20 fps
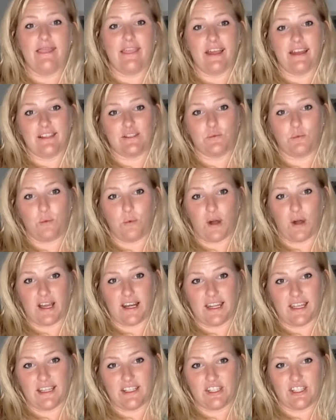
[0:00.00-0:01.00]
That is
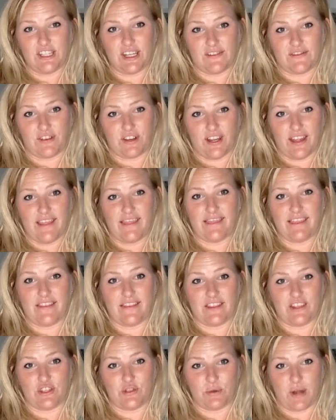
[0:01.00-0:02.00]
1 inch different
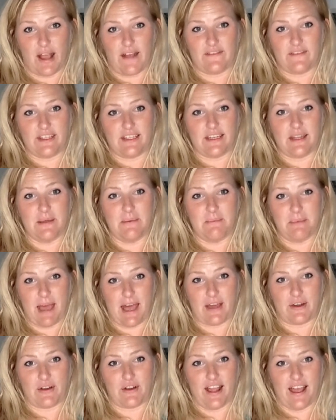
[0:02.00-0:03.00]
than the drafted
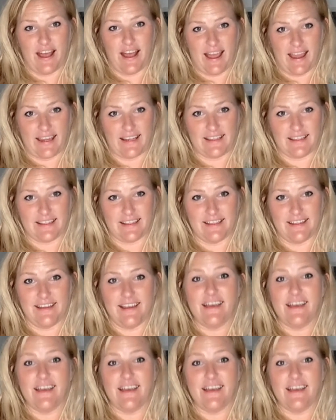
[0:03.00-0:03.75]
pattern height.